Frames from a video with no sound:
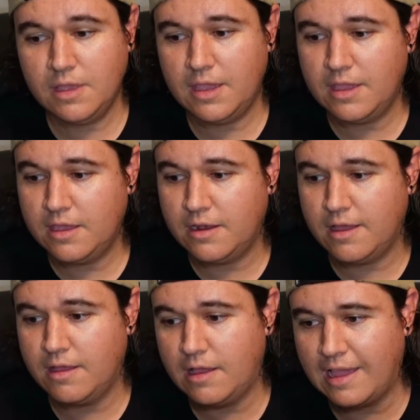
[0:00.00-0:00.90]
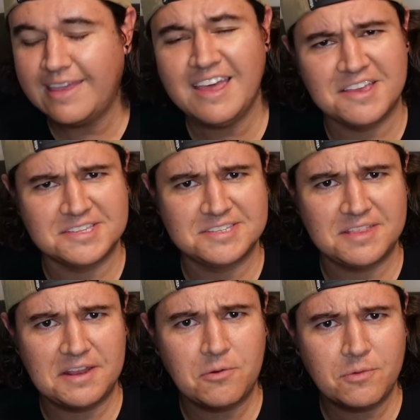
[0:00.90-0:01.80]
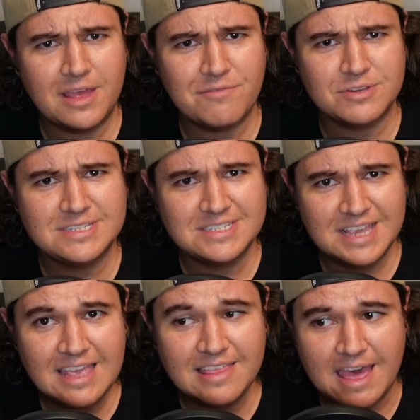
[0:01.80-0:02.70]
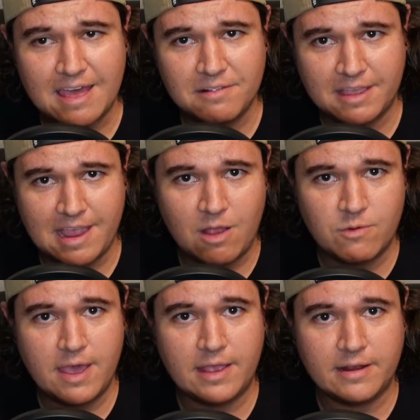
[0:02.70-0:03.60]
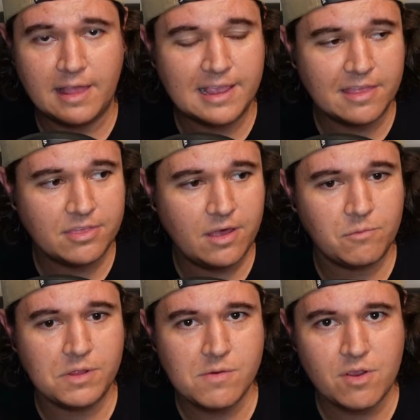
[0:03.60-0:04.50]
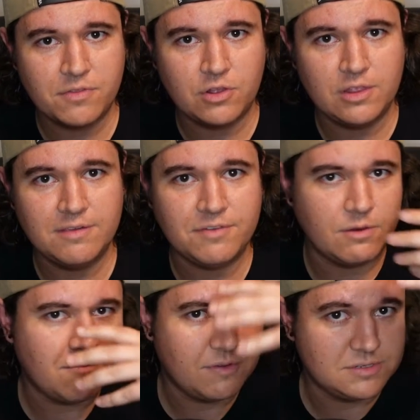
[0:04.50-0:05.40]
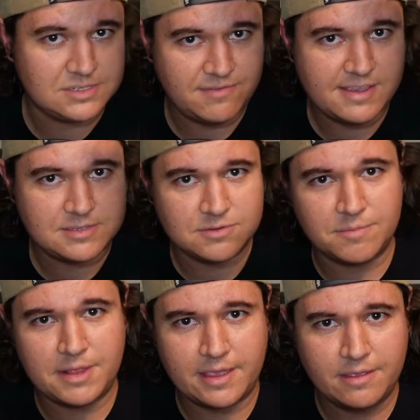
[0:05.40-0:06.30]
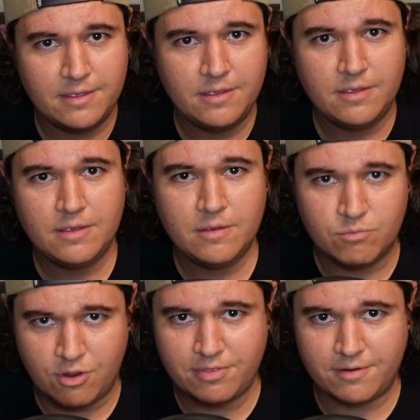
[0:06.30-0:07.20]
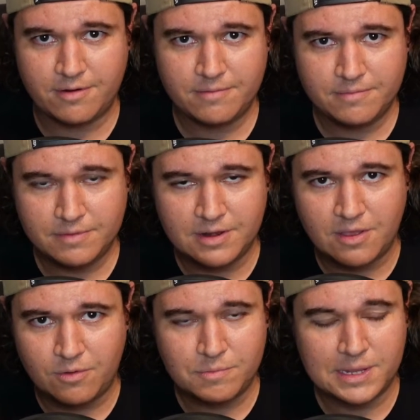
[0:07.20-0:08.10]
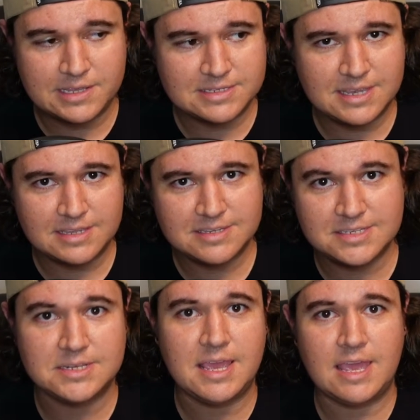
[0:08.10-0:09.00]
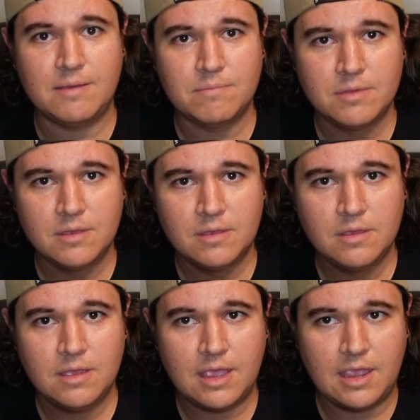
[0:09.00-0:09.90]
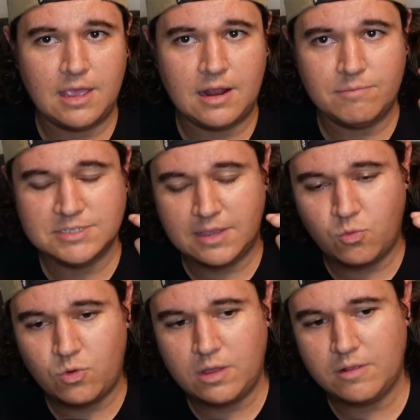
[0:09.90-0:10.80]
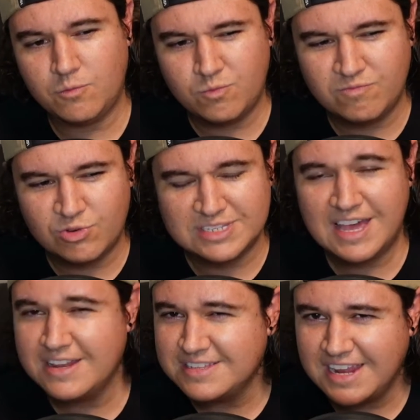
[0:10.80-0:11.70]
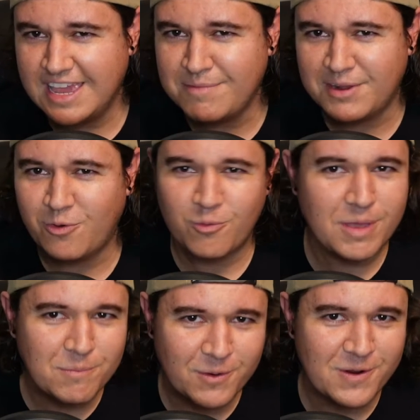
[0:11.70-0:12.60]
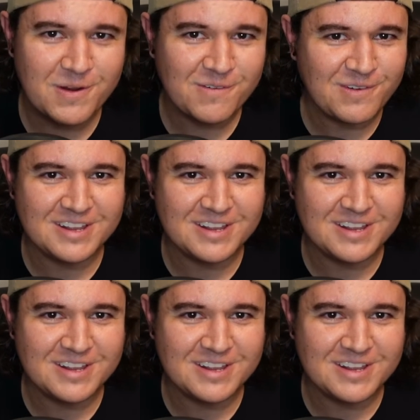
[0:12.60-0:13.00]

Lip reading: And I guess they don't really ever say that like outright. Like I thought when they were on the cliff and he reveals his face, he was gonna be like, brother, you know, but he says his name. And I was like, well, was that his name? I don't remember.